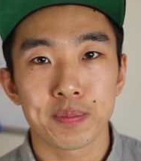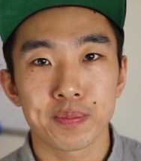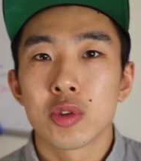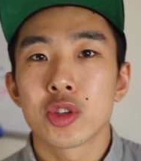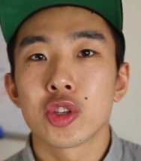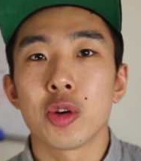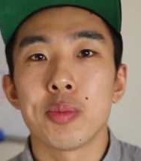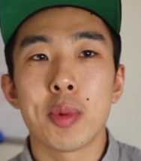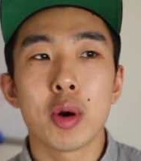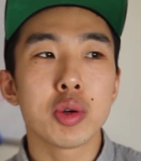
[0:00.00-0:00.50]

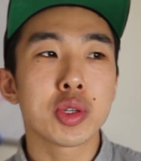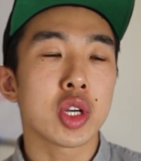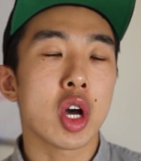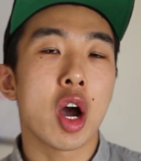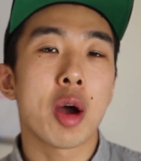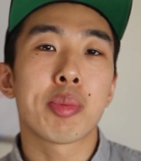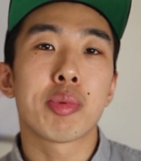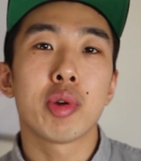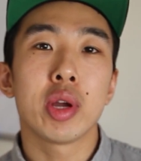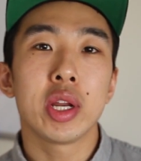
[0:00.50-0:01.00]
So most
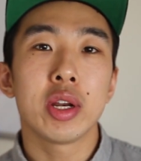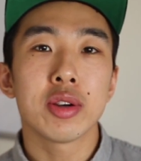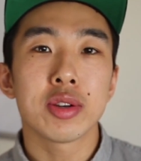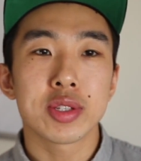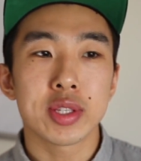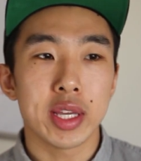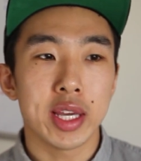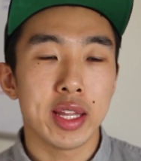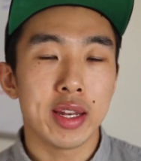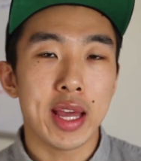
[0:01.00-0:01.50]

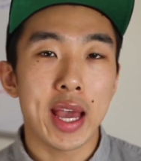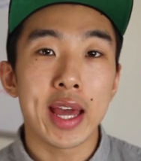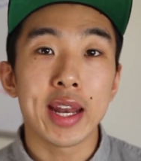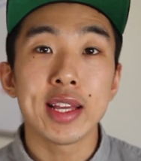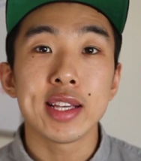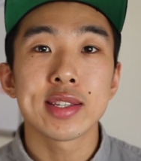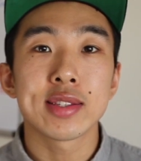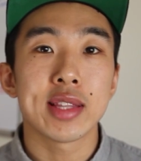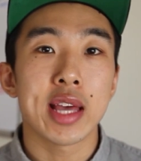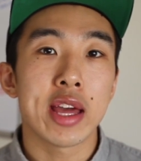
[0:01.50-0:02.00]
operators in
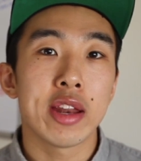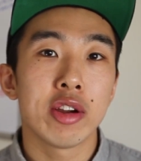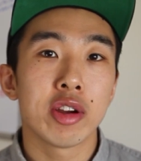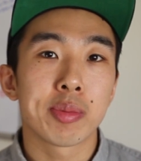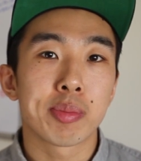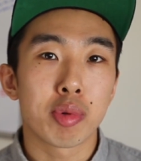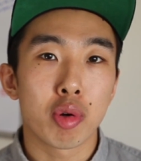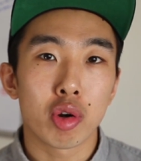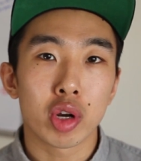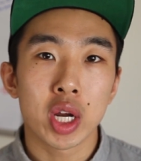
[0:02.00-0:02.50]
any
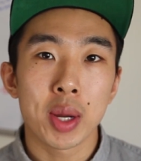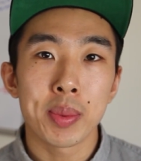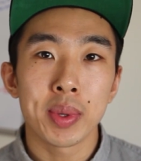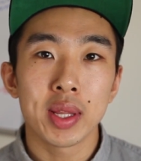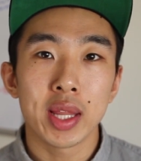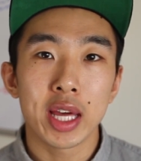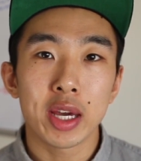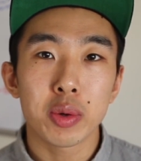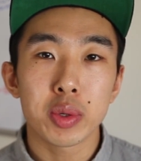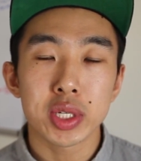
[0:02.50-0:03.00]
standard programming
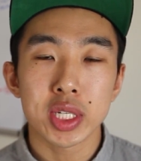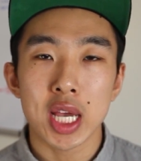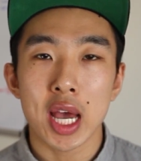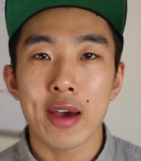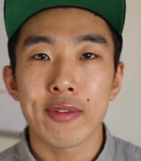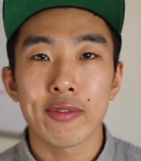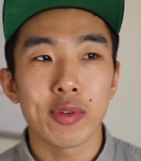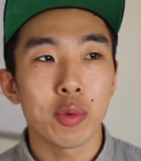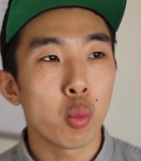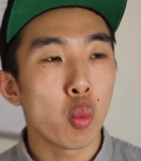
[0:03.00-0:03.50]
language
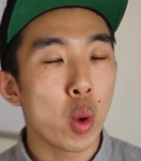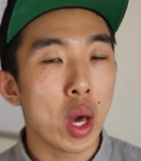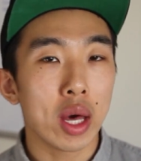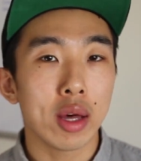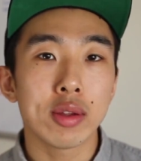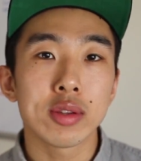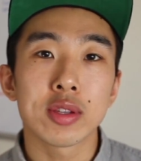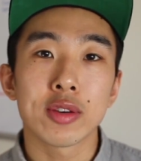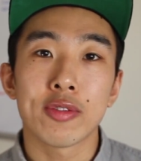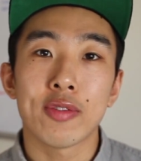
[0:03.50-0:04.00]
have
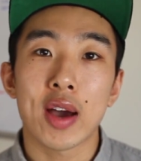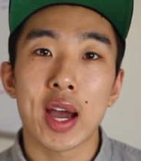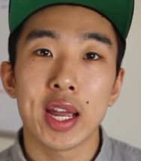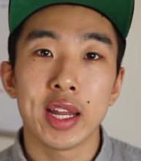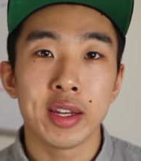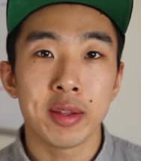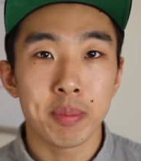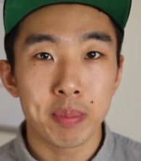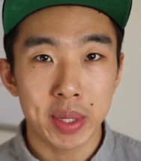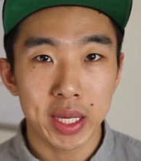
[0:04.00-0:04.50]

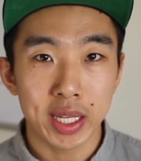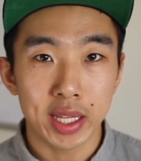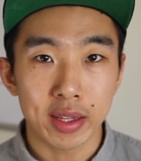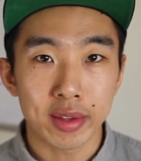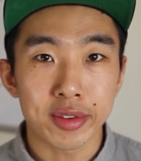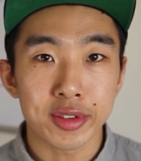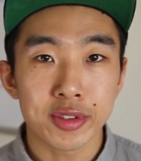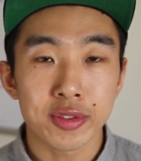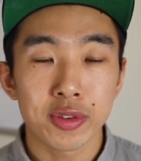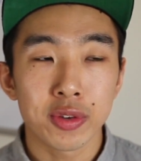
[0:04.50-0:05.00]
well-defined
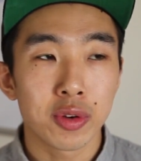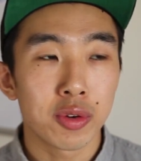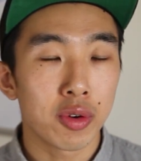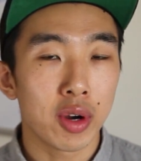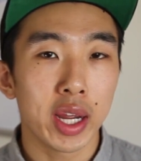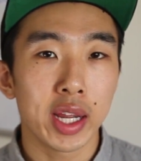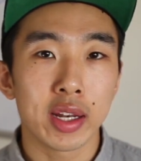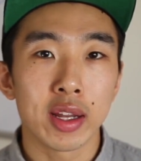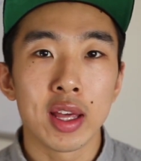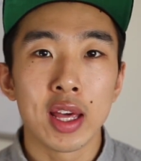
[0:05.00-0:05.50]
meanings
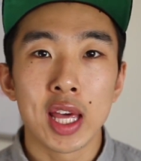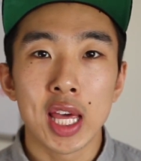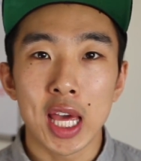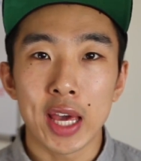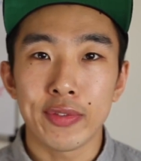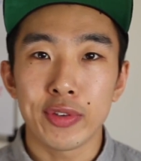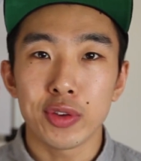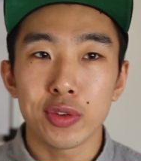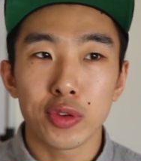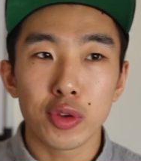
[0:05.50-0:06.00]
right?
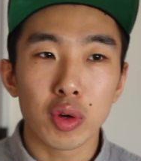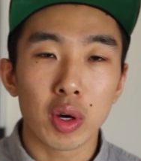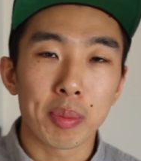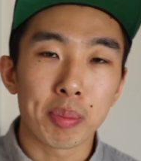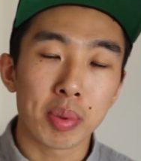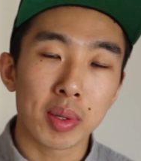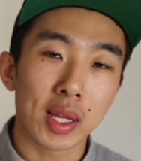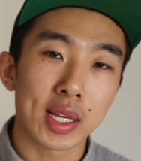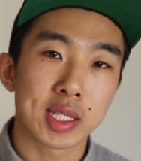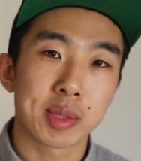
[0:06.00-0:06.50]
If you do a
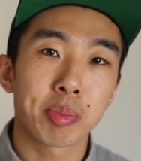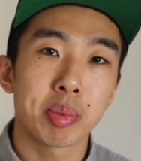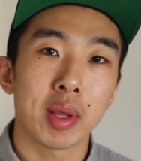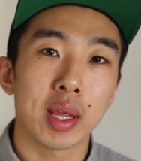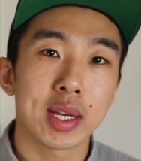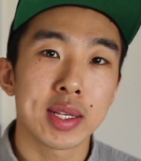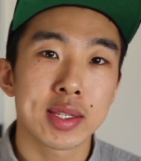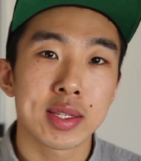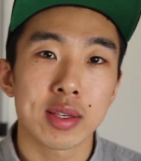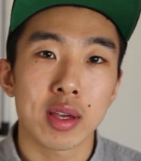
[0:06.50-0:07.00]
plus
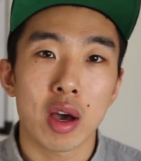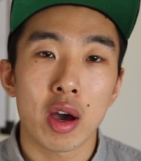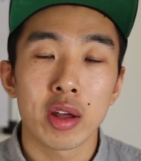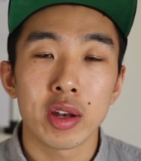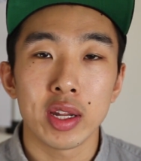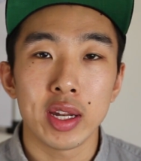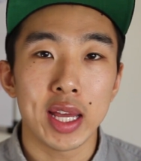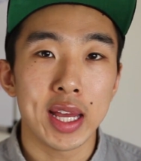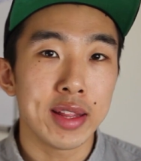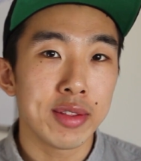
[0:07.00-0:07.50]
plus on
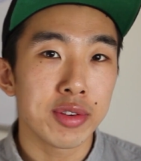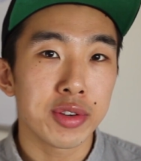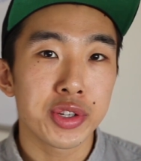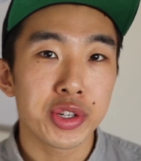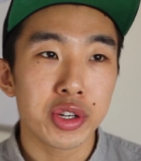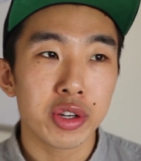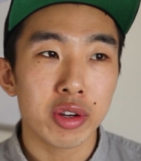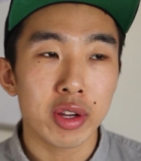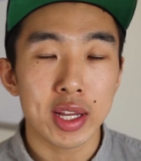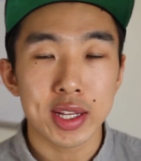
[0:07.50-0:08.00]
an
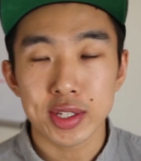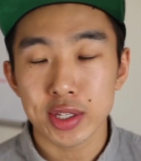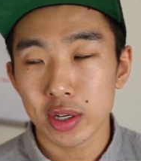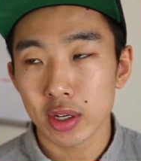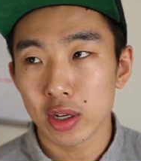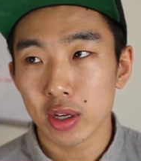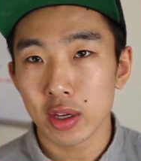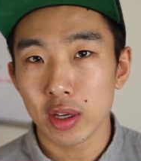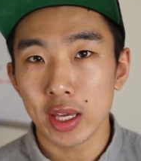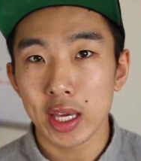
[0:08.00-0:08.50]
integer, it's
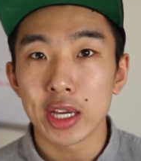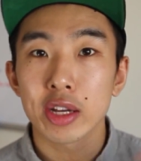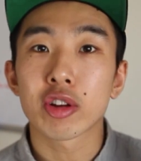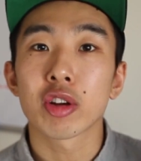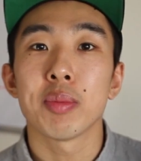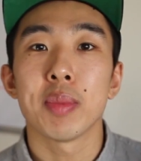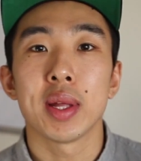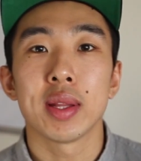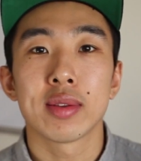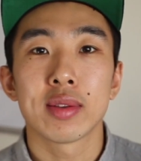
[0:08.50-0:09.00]
gonna
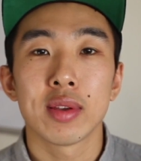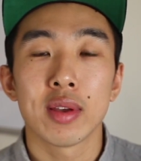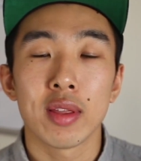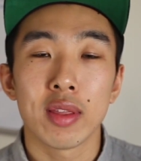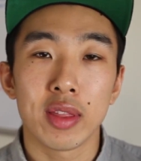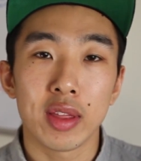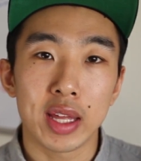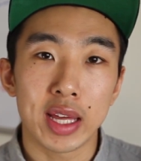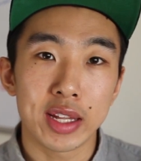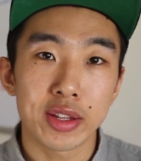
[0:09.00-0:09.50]
increment
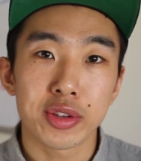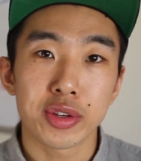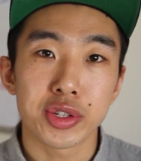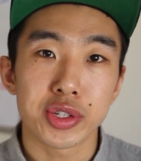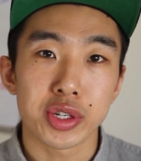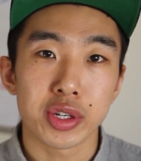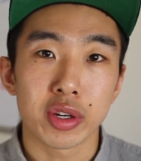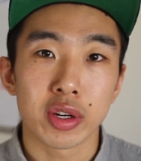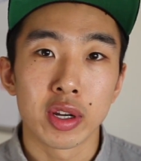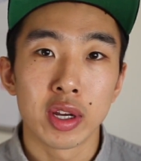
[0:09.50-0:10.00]
the
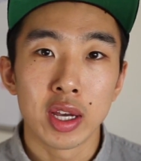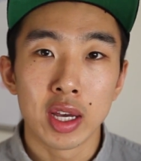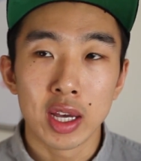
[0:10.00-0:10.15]
integer.